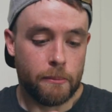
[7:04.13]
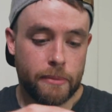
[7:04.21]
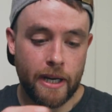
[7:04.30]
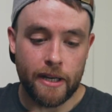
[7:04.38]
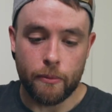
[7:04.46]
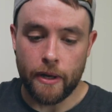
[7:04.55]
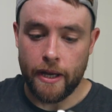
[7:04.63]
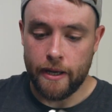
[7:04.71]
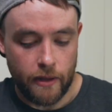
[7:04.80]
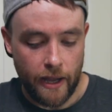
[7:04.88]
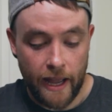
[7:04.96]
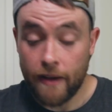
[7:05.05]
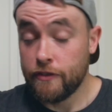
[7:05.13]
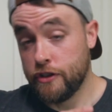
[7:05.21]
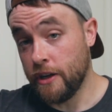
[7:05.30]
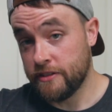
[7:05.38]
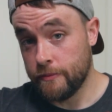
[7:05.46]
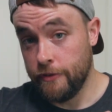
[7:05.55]
But anyway, I have
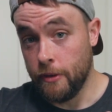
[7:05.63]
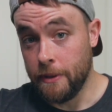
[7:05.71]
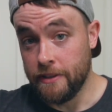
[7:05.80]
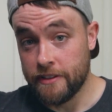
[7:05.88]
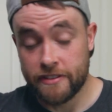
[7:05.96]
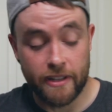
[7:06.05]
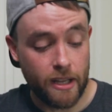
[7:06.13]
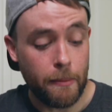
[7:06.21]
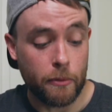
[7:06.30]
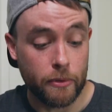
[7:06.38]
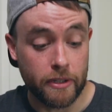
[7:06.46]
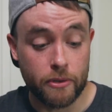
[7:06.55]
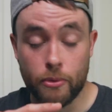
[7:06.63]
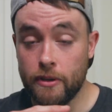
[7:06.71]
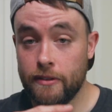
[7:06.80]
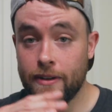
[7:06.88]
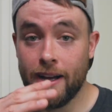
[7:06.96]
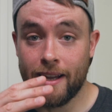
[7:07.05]
shot some film on this and they come out really cool.
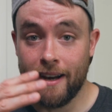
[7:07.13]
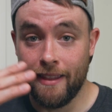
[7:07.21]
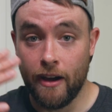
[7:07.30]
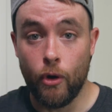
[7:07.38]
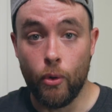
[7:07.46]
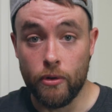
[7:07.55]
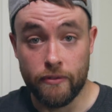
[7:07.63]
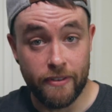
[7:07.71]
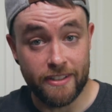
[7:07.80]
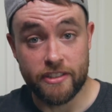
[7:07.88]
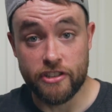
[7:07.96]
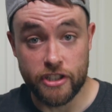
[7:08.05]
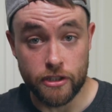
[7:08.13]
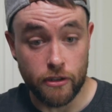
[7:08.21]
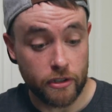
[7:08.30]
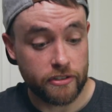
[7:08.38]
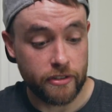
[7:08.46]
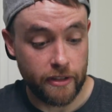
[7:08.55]
They've got kind of that old vintagey
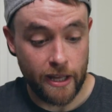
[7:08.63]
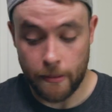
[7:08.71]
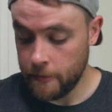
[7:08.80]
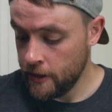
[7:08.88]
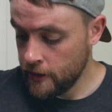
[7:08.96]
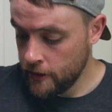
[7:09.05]
look to them.